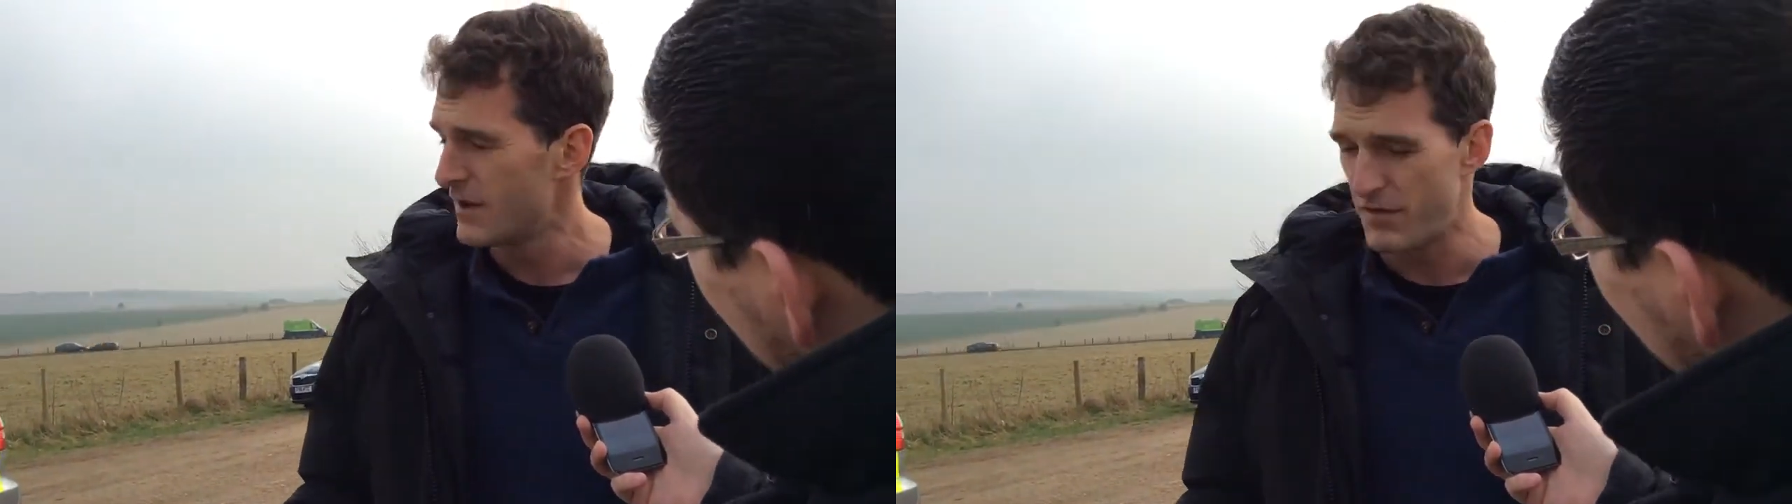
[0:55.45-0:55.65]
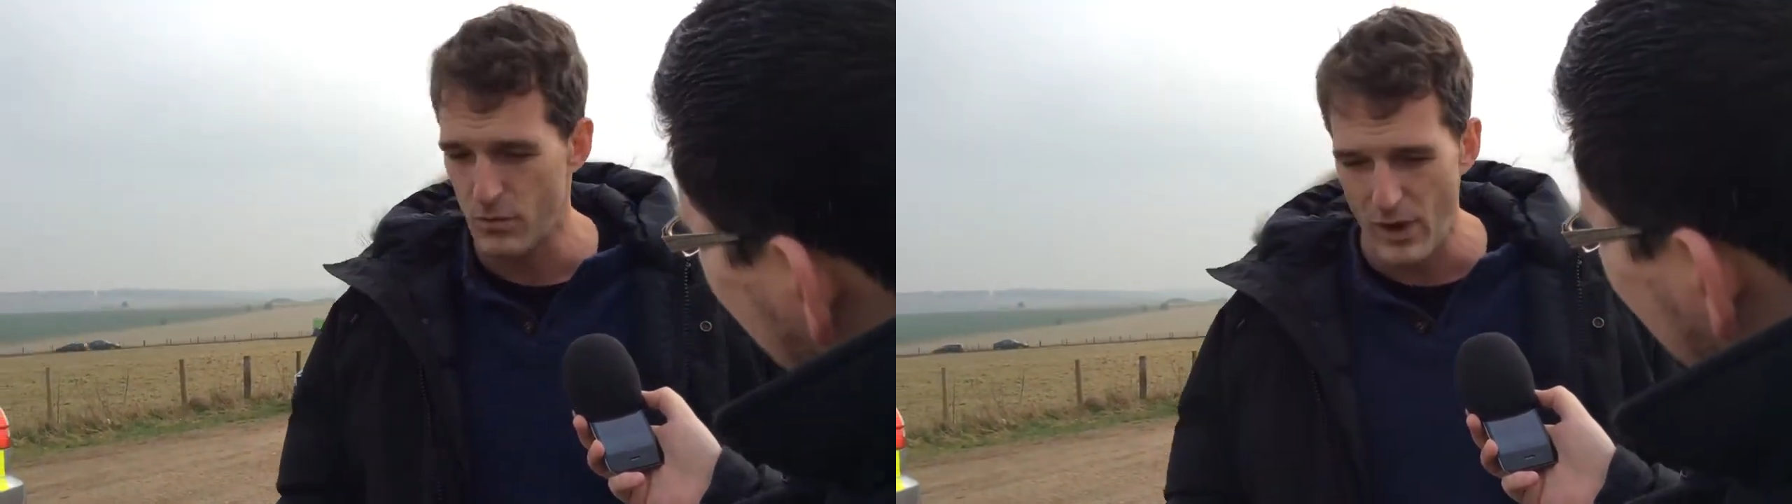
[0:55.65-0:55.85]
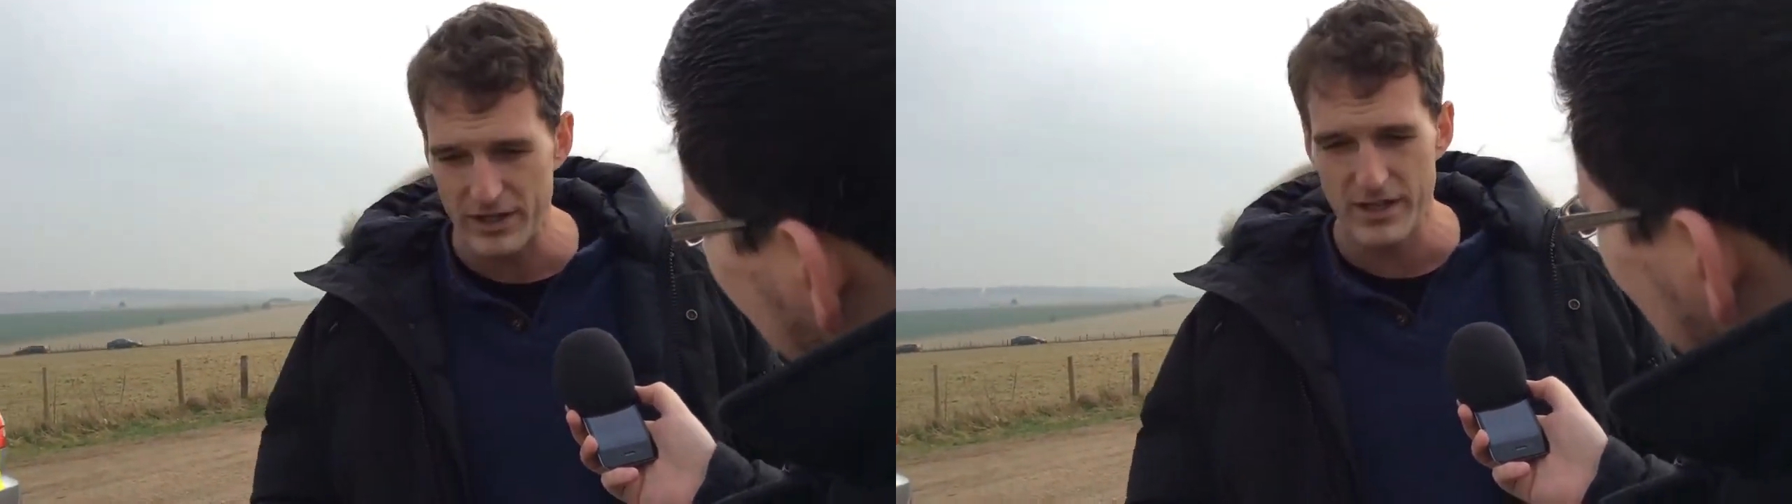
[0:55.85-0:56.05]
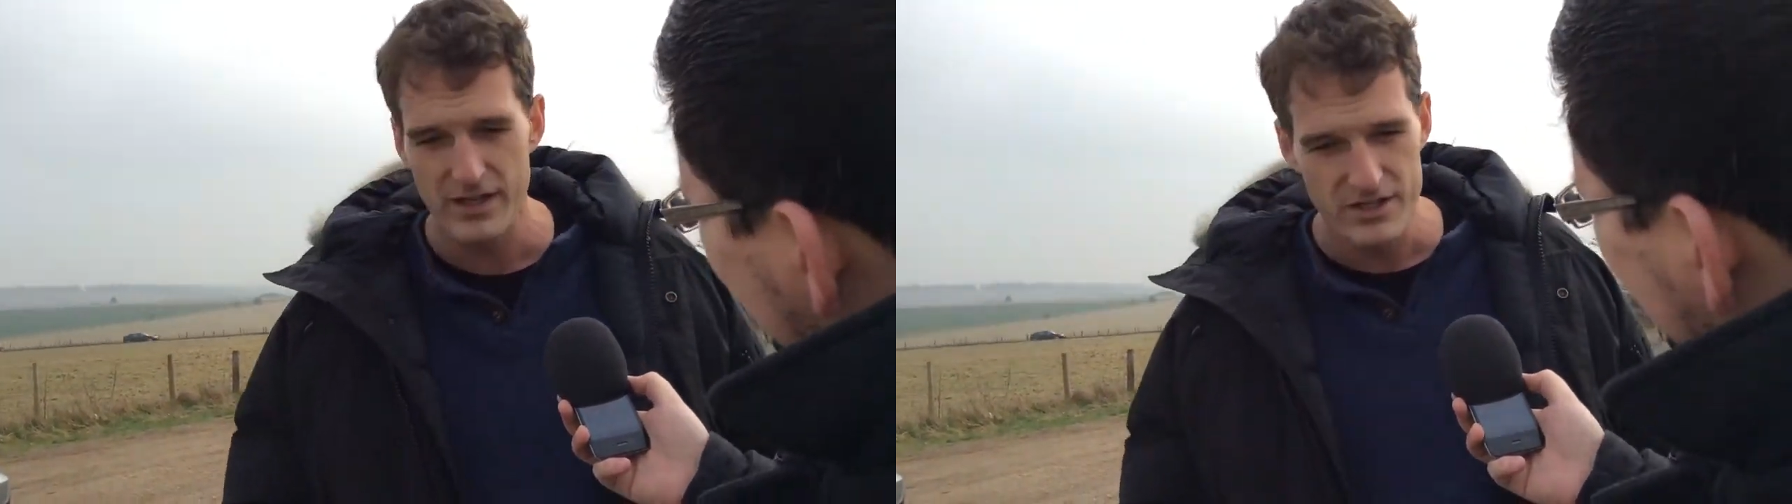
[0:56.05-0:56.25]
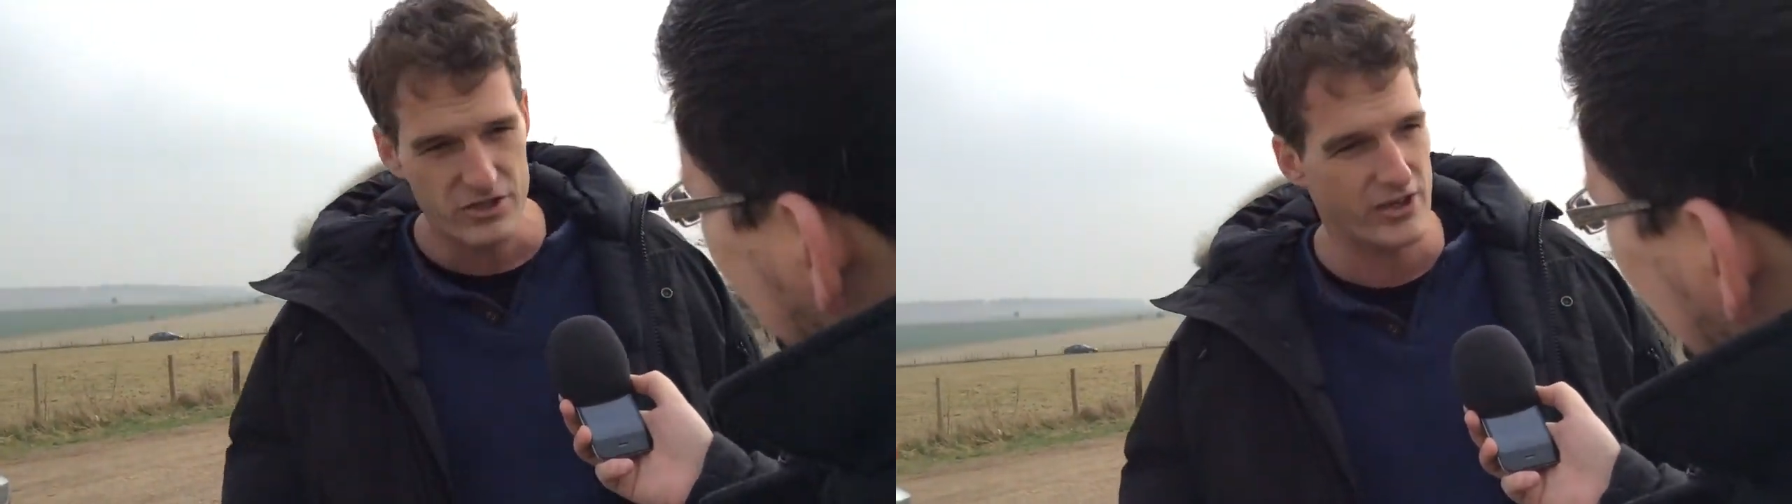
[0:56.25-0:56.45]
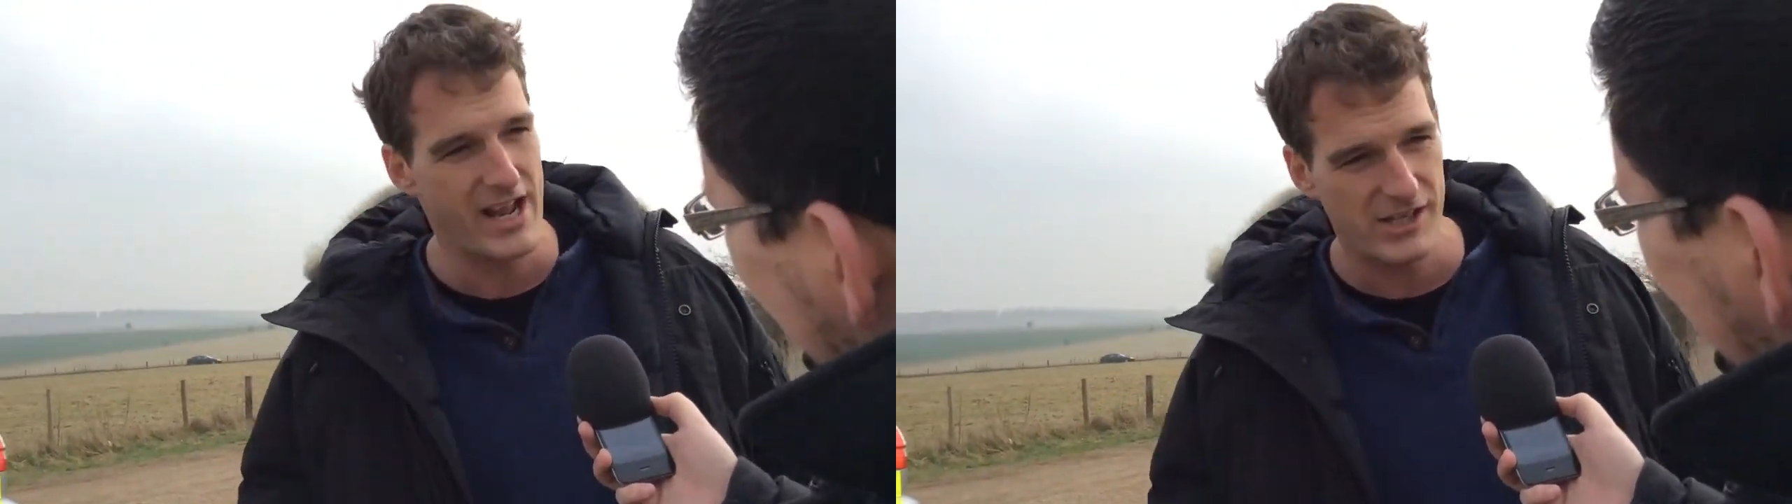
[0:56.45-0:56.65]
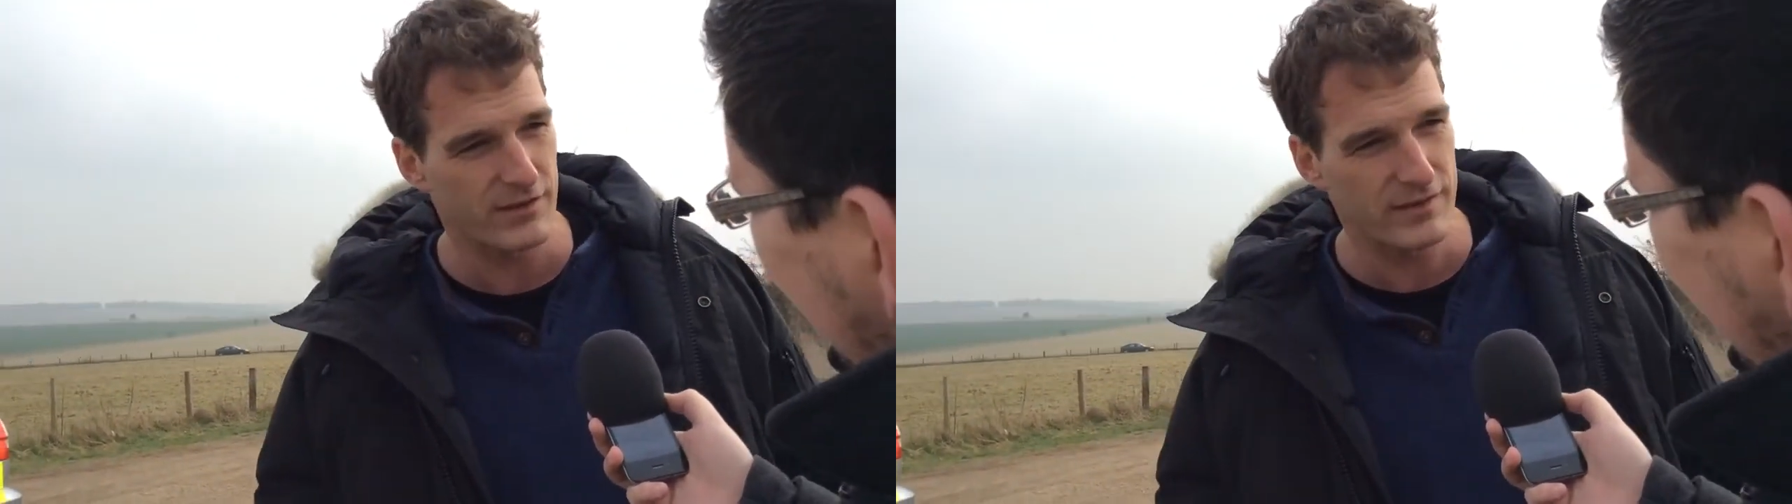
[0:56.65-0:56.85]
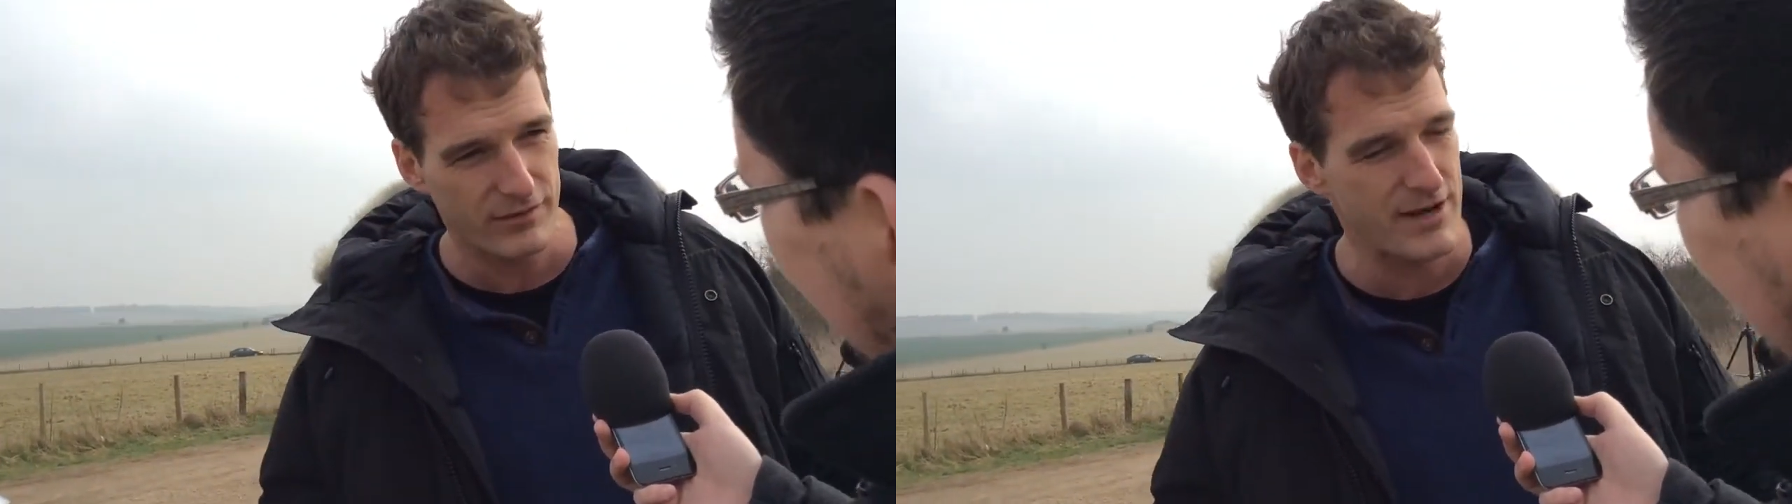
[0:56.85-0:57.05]
for one
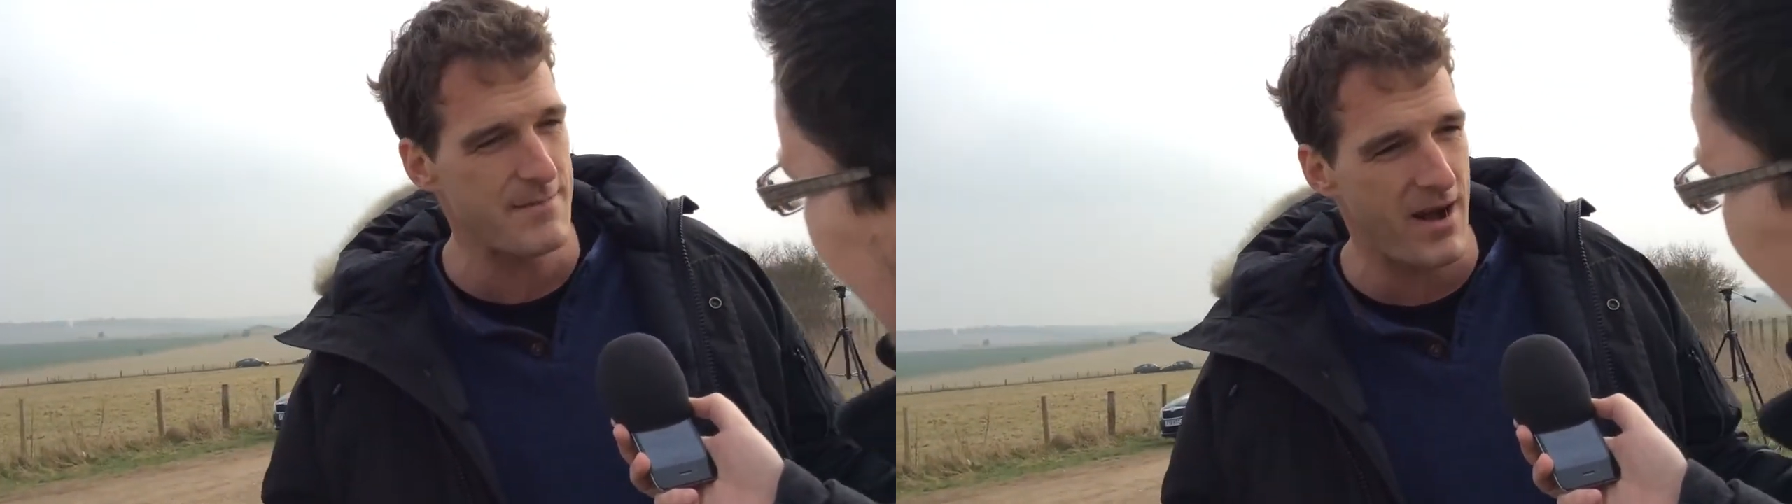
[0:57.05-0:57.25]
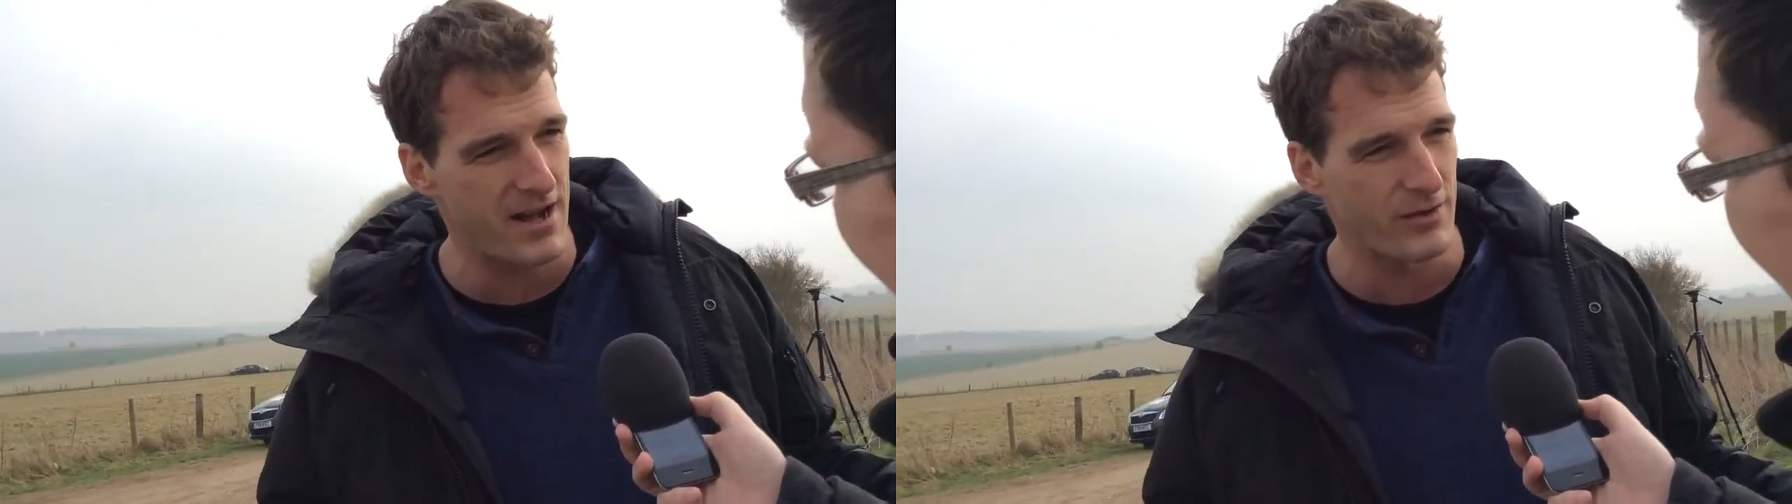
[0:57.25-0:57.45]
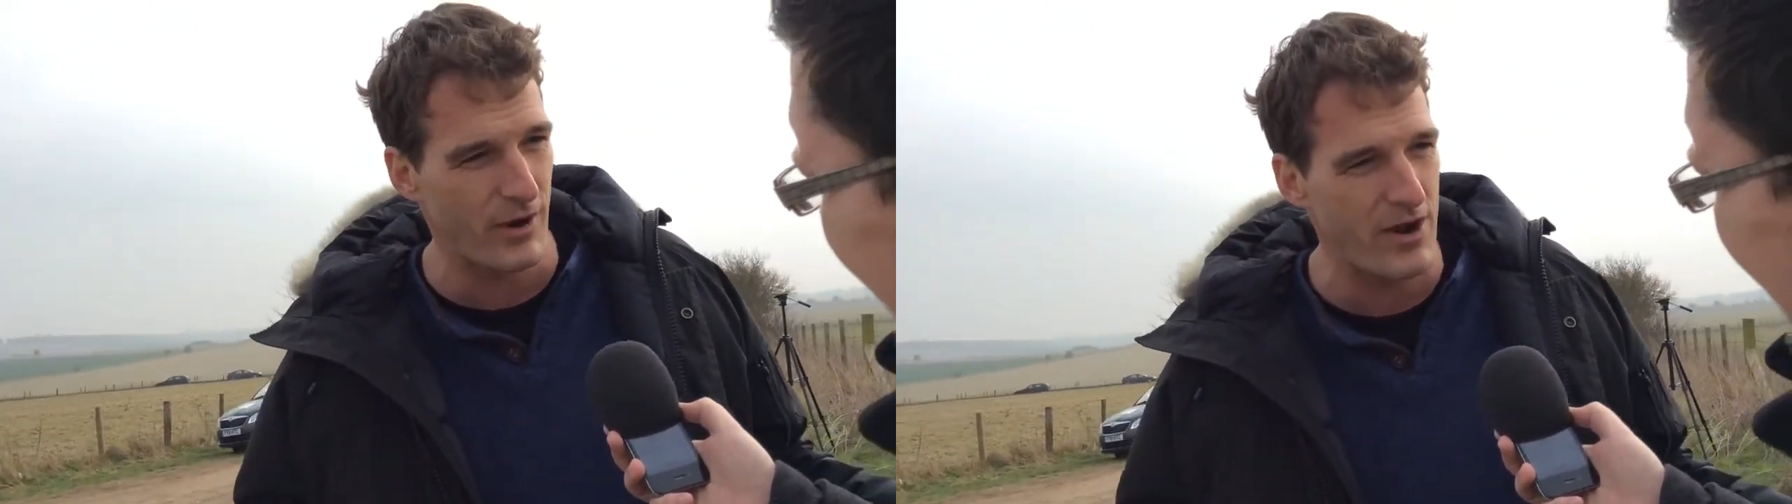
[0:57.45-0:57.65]
stretch of three mile